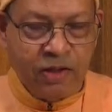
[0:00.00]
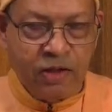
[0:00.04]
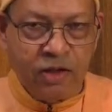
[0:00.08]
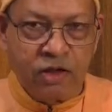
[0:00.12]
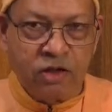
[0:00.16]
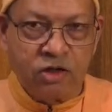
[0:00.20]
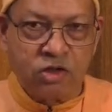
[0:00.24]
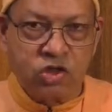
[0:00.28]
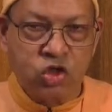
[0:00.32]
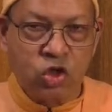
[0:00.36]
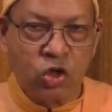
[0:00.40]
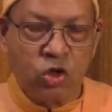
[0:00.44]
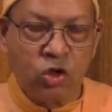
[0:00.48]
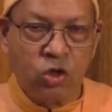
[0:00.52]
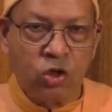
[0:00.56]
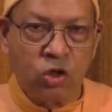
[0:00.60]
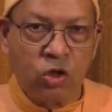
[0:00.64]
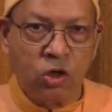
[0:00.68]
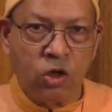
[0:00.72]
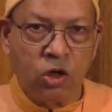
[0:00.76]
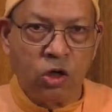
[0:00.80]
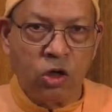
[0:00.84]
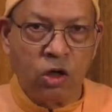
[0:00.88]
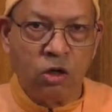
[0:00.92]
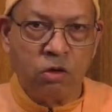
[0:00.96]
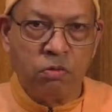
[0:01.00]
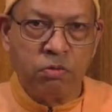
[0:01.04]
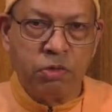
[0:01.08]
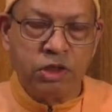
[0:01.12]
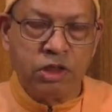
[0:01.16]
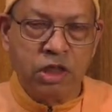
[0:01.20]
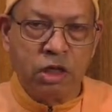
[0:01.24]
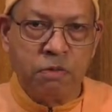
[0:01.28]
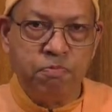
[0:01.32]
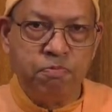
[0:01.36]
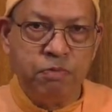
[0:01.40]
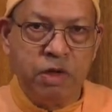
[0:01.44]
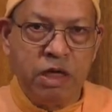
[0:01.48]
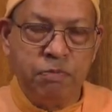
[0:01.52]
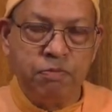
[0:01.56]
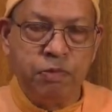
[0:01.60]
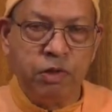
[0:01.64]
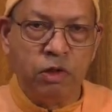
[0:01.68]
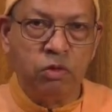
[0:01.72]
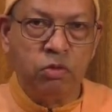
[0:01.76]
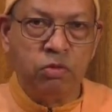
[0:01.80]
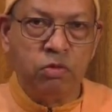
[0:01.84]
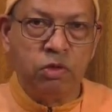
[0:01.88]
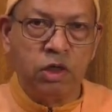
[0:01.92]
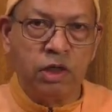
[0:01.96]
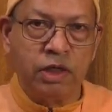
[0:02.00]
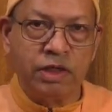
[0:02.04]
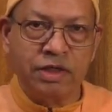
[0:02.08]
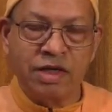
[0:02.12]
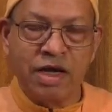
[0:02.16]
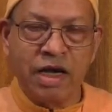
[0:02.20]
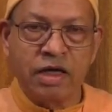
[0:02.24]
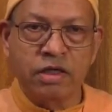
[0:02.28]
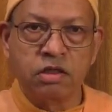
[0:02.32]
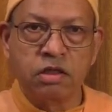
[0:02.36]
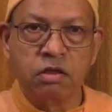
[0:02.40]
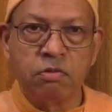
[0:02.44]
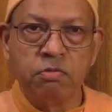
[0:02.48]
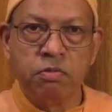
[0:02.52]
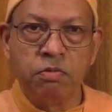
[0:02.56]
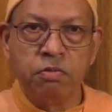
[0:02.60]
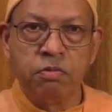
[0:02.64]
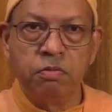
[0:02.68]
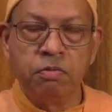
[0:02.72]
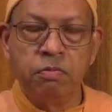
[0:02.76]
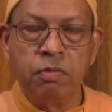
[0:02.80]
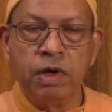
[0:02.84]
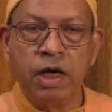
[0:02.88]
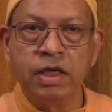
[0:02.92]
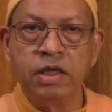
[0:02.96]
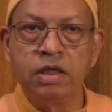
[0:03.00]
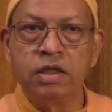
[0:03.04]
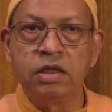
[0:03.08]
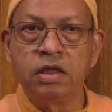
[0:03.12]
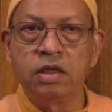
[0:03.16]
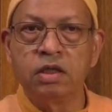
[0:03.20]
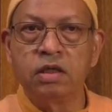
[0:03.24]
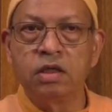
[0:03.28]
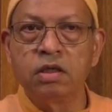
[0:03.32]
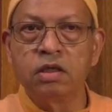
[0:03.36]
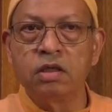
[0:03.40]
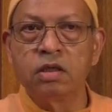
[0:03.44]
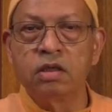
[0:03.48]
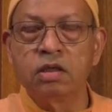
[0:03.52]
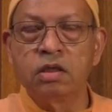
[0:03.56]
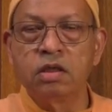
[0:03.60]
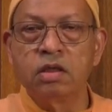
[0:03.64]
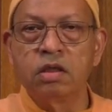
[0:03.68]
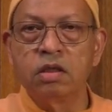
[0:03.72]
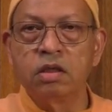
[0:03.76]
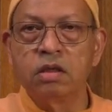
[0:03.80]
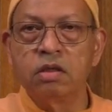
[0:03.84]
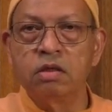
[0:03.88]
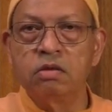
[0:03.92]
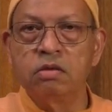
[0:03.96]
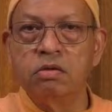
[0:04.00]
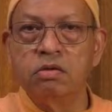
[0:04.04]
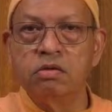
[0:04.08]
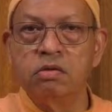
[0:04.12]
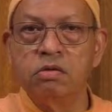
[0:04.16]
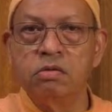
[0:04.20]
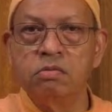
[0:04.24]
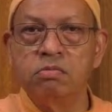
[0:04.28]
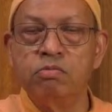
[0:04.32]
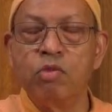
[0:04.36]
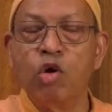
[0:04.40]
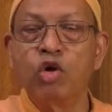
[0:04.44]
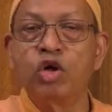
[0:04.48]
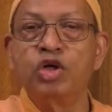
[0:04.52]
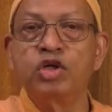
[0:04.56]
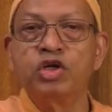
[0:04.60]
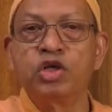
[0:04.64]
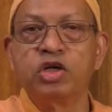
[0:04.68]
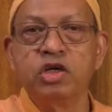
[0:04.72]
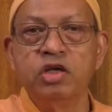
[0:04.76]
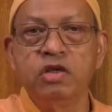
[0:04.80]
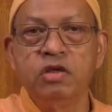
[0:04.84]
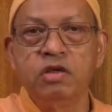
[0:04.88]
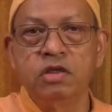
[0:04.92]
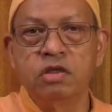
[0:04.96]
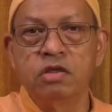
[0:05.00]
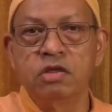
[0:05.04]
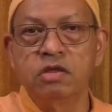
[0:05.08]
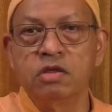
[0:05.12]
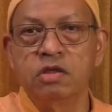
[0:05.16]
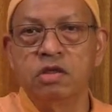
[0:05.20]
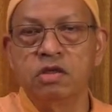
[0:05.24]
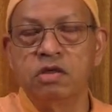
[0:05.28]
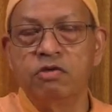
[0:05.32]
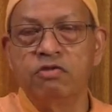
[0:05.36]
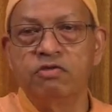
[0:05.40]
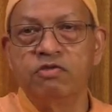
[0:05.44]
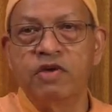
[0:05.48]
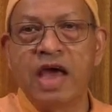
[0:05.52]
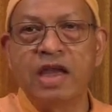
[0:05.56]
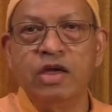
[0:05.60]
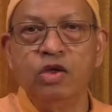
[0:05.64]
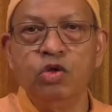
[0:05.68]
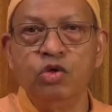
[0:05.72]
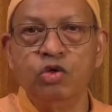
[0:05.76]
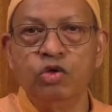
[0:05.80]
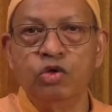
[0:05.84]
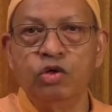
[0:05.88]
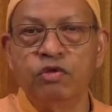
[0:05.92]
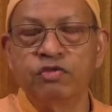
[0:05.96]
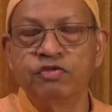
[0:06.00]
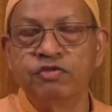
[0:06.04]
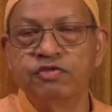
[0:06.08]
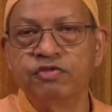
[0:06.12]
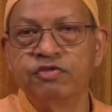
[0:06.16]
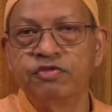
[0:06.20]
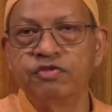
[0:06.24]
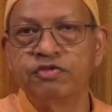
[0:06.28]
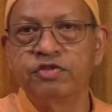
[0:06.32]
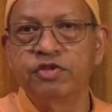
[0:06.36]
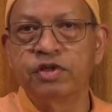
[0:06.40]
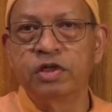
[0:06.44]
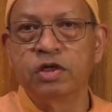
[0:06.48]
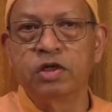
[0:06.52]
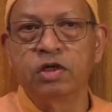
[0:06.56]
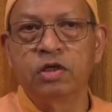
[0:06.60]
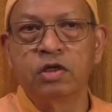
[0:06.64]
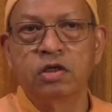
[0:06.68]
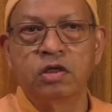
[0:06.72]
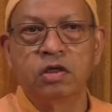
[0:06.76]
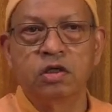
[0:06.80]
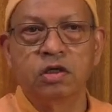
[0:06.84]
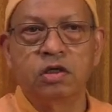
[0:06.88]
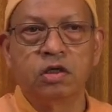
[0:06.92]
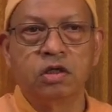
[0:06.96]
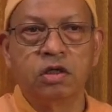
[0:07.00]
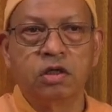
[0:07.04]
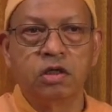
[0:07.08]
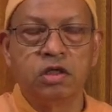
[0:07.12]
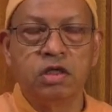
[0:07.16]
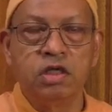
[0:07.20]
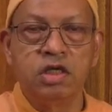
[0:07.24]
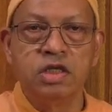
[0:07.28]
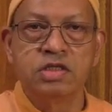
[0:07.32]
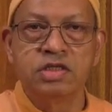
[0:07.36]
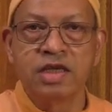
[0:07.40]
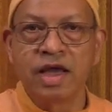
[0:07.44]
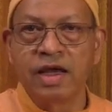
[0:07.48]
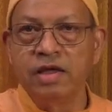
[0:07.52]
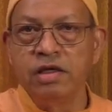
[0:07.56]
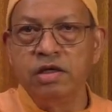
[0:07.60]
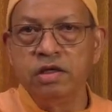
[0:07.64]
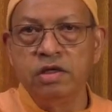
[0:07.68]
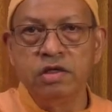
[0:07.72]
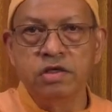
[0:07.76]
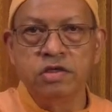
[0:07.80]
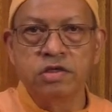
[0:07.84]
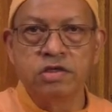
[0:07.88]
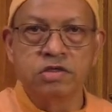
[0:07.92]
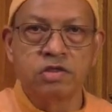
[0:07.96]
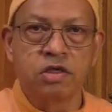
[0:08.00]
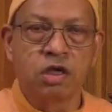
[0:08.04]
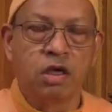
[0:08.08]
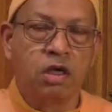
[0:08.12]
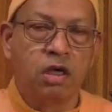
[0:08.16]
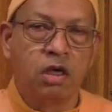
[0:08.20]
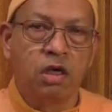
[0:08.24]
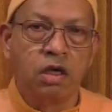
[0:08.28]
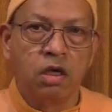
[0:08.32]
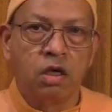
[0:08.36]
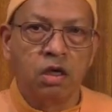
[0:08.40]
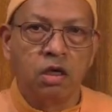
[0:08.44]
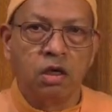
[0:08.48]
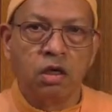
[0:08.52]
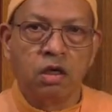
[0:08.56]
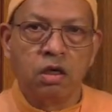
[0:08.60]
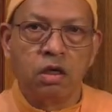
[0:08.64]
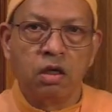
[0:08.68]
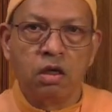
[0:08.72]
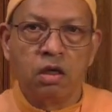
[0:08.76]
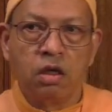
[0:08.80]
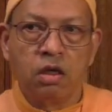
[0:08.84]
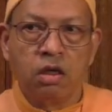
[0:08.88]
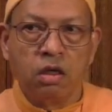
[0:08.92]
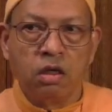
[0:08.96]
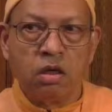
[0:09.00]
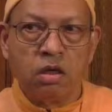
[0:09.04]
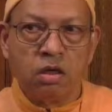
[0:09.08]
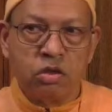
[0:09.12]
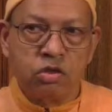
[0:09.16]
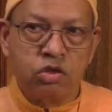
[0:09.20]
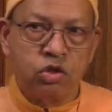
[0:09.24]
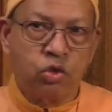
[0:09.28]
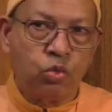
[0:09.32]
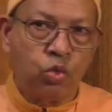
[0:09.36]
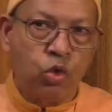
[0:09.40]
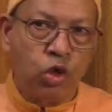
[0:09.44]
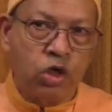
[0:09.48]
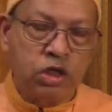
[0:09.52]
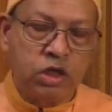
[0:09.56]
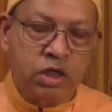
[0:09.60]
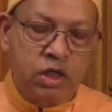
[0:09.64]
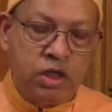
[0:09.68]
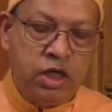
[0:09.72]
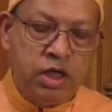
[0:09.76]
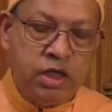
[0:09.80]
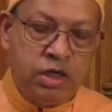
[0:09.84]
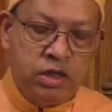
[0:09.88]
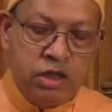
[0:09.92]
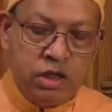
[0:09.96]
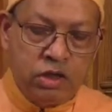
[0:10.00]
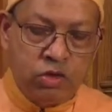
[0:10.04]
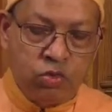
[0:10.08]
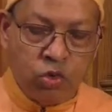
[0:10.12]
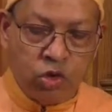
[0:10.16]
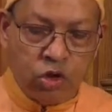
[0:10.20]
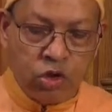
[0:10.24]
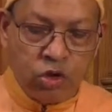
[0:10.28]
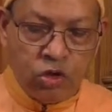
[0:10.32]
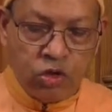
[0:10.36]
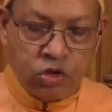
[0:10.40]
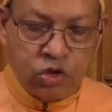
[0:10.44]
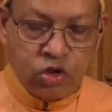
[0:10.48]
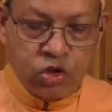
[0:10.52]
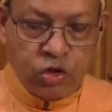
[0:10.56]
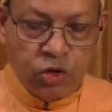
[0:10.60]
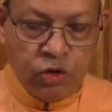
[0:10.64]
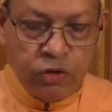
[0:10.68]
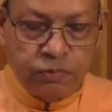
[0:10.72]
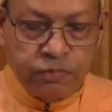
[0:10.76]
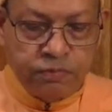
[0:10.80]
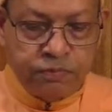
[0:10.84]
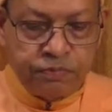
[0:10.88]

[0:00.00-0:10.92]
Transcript: So, but then people were attracted by the monetary value of these ideas. So what he did was also